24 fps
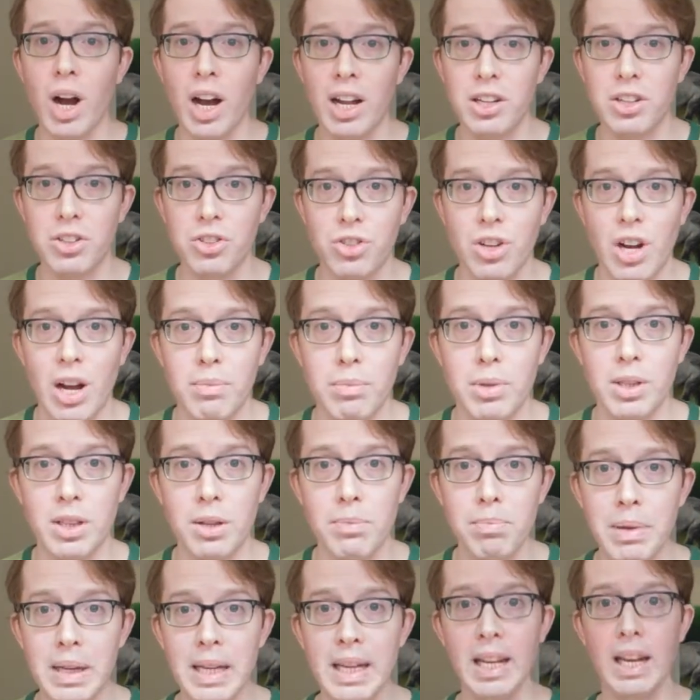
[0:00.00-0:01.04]
I described at
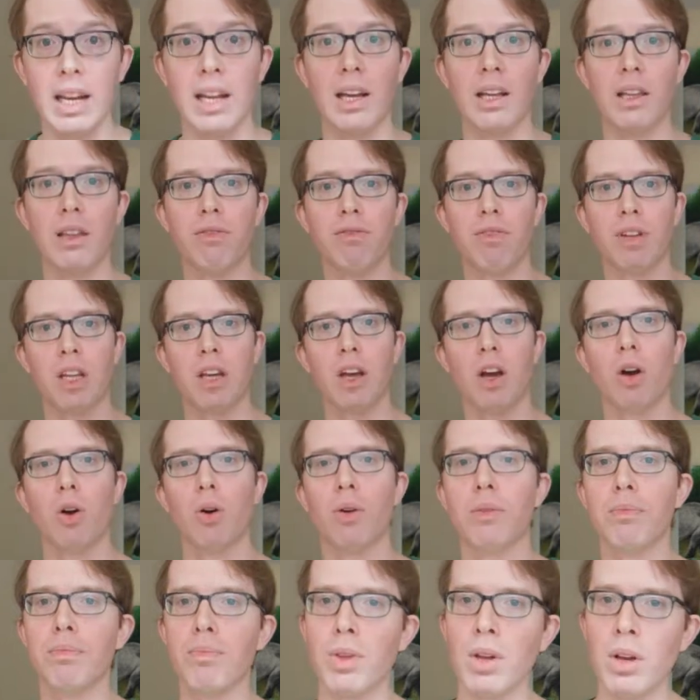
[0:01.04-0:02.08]
the beginning of the video.